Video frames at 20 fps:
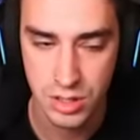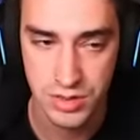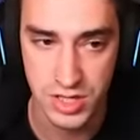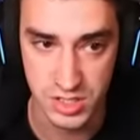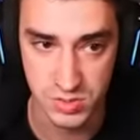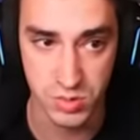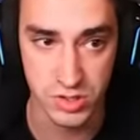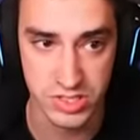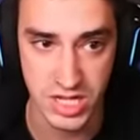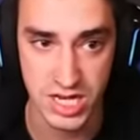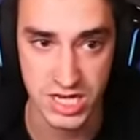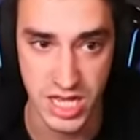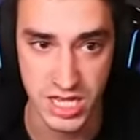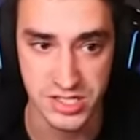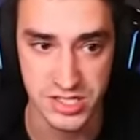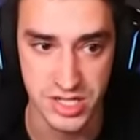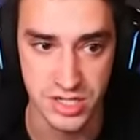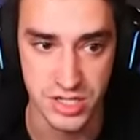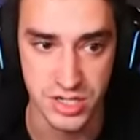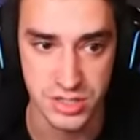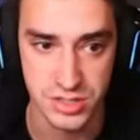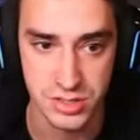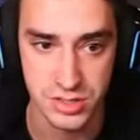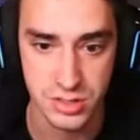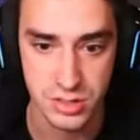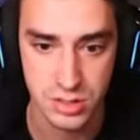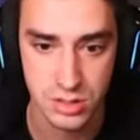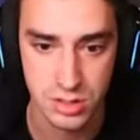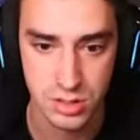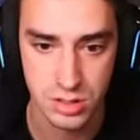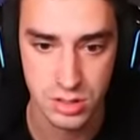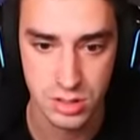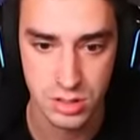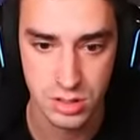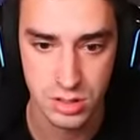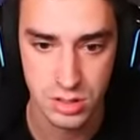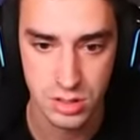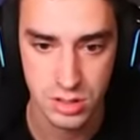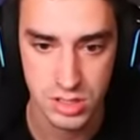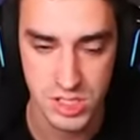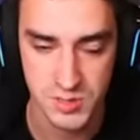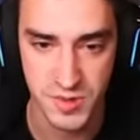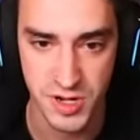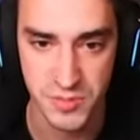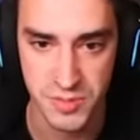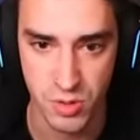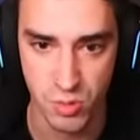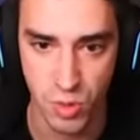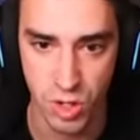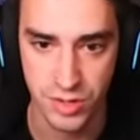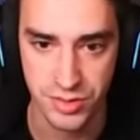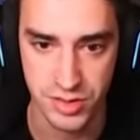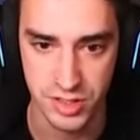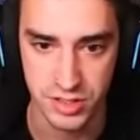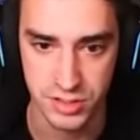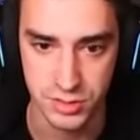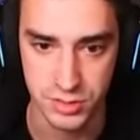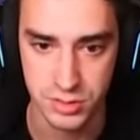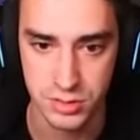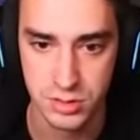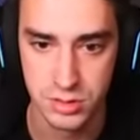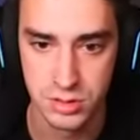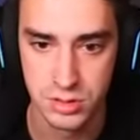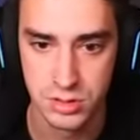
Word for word: This will take 19 years. This better be worth it, dude.